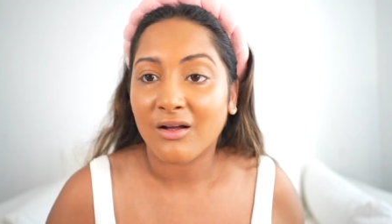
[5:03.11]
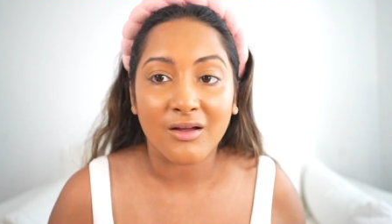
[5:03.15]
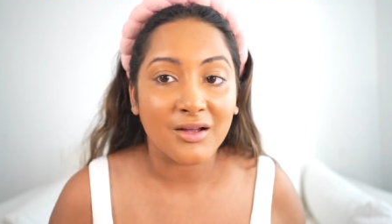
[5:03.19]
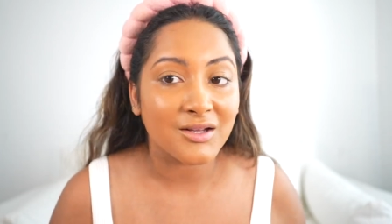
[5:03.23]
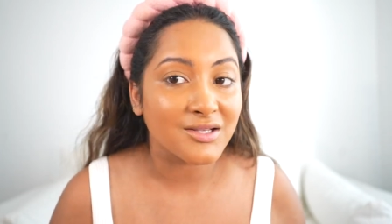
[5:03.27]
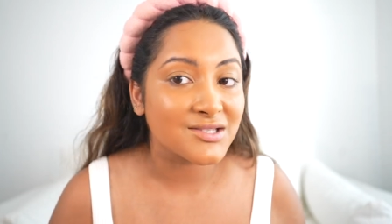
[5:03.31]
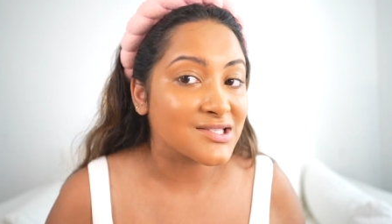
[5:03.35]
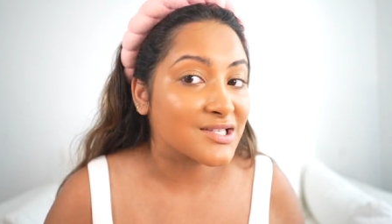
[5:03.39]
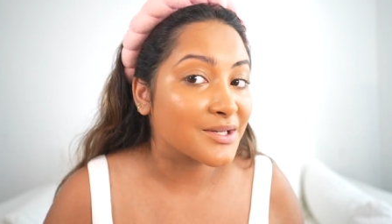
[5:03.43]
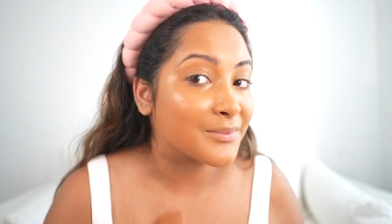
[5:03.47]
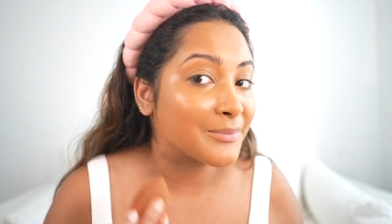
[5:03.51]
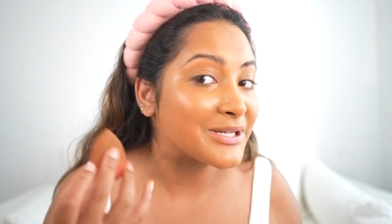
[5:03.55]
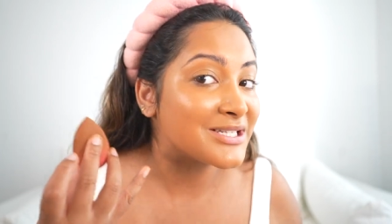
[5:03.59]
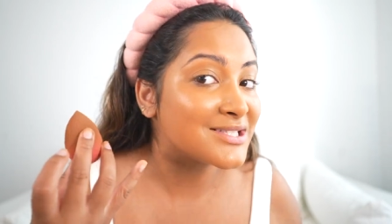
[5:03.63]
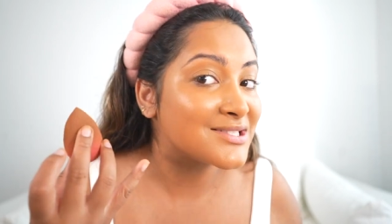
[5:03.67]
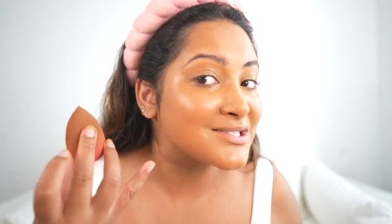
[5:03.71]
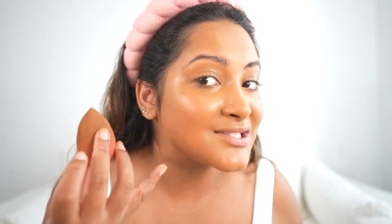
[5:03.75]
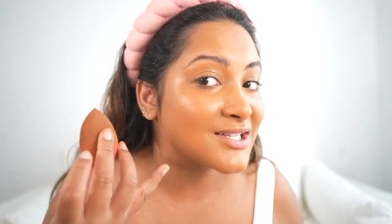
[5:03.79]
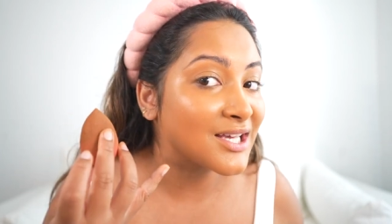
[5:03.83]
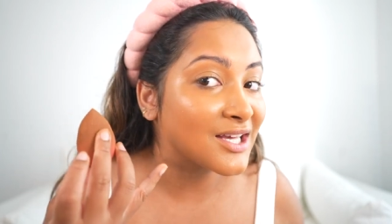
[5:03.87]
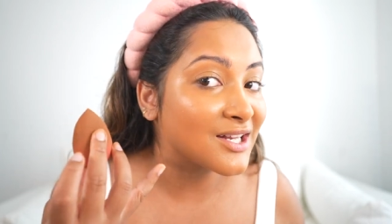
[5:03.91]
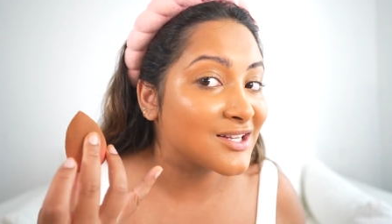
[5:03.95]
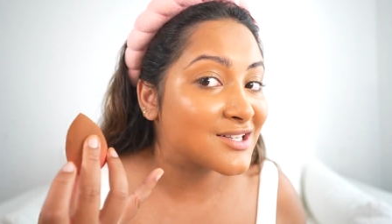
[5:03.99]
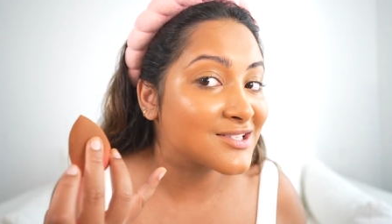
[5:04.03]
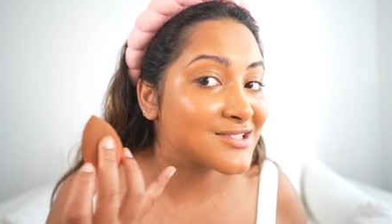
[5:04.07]
it's like my
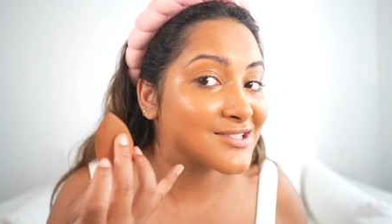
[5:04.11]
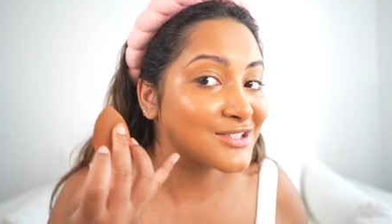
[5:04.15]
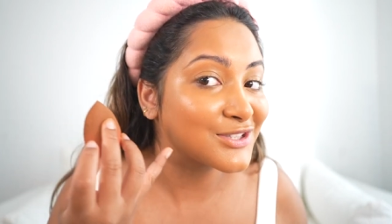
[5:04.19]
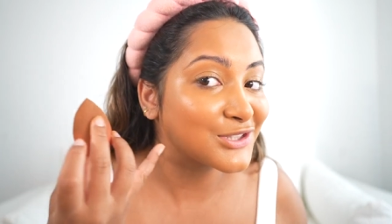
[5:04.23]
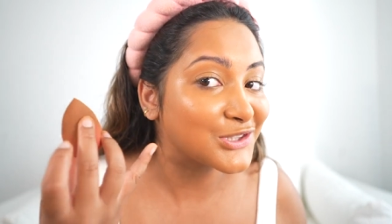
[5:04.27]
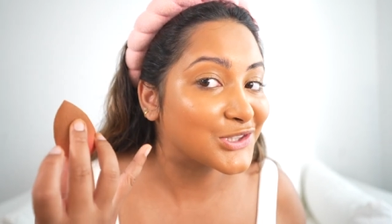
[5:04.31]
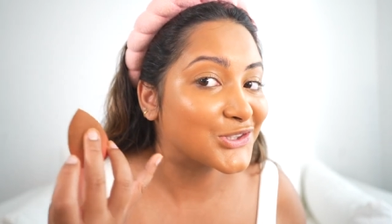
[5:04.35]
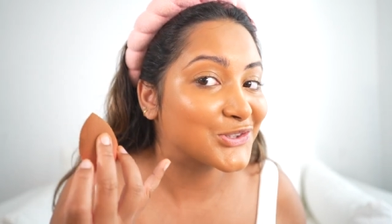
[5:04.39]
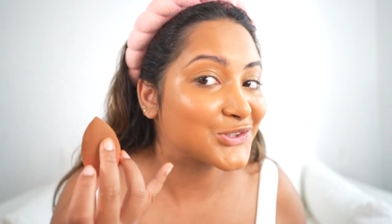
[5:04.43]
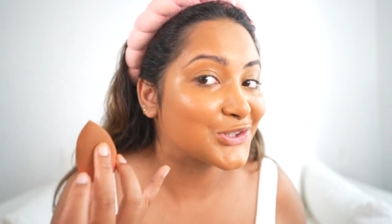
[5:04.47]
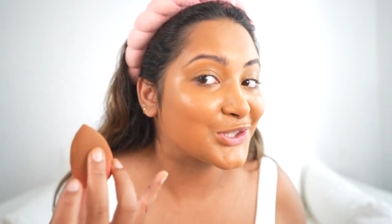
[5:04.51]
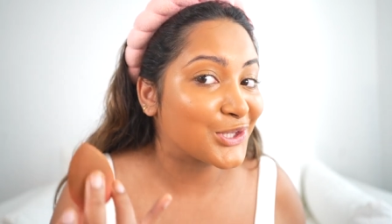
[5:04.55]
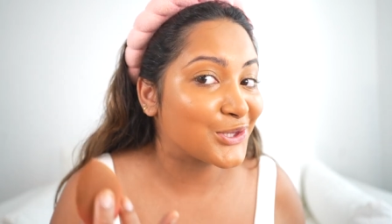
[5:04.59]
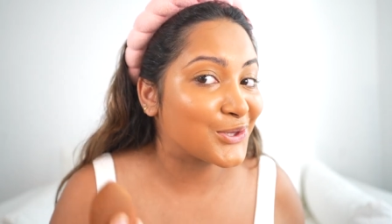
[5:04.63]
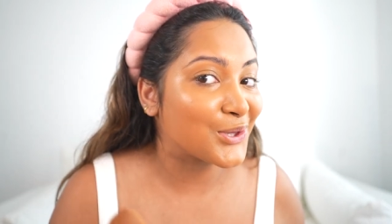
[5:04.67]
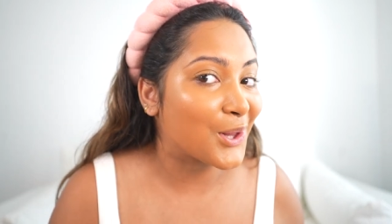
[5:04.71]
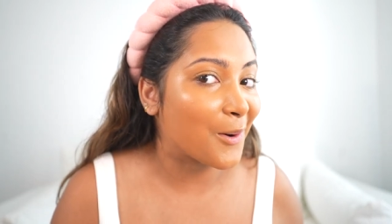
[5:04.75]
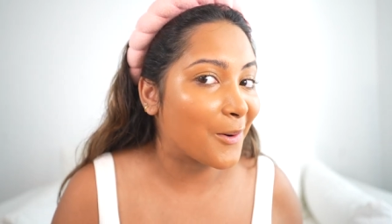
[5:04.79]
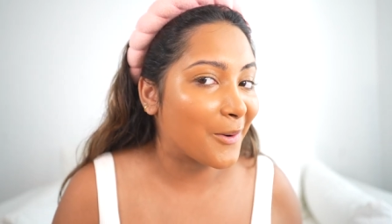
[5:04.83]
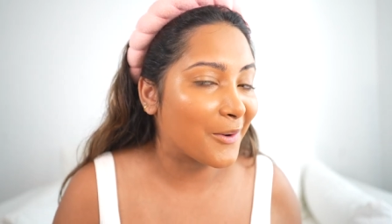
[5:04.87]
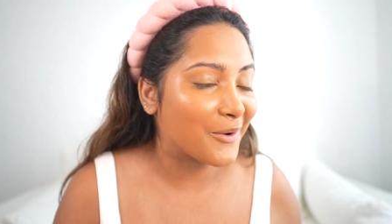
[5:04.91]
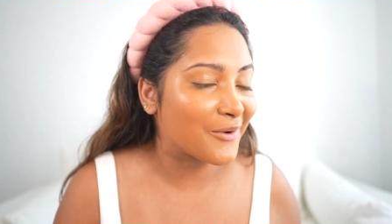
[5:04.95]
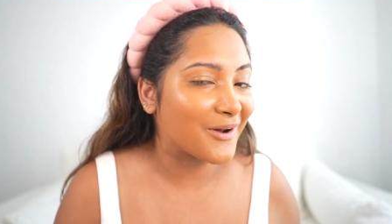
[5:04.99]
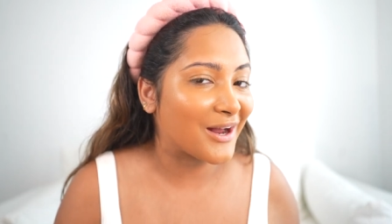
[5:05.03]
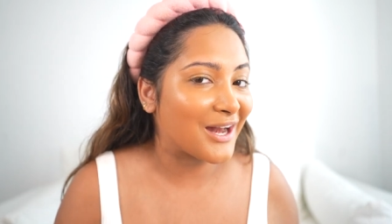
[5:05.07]
skin is literally
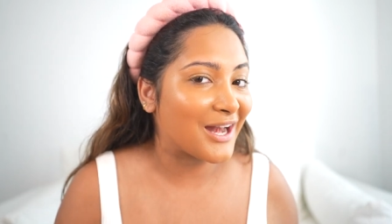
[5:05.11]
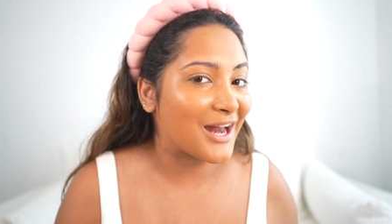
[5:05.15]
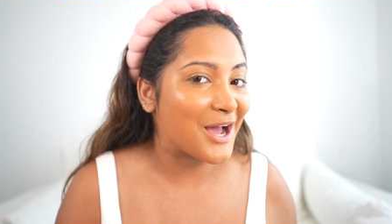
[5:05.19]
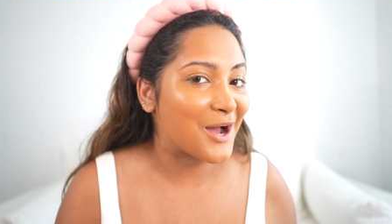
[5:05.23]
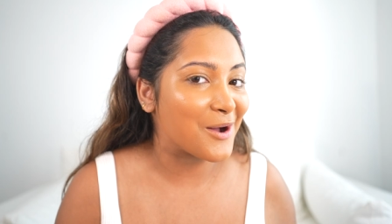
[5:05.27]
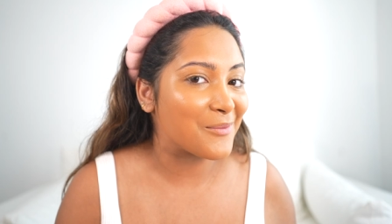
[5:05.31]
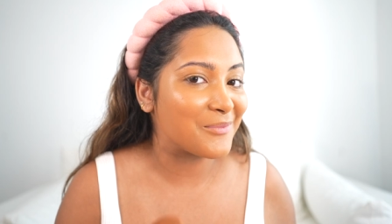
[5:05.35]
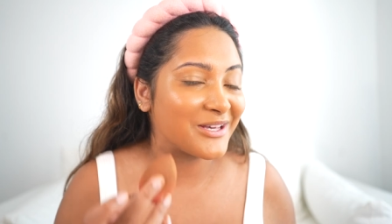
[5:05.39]
glowing right now